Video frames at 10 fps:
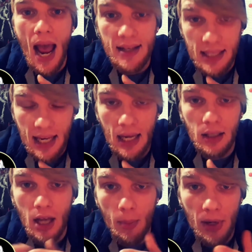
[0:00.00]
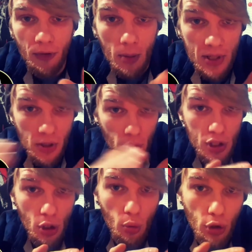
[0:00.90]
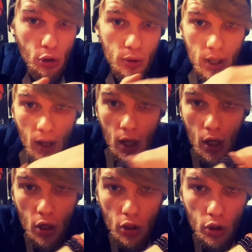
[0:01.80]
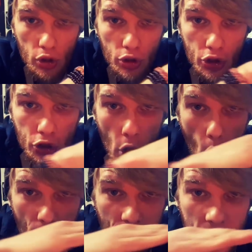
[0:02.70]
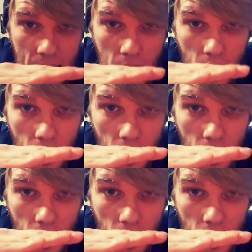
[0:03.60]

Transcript: As again, coming from its original root, Sophie.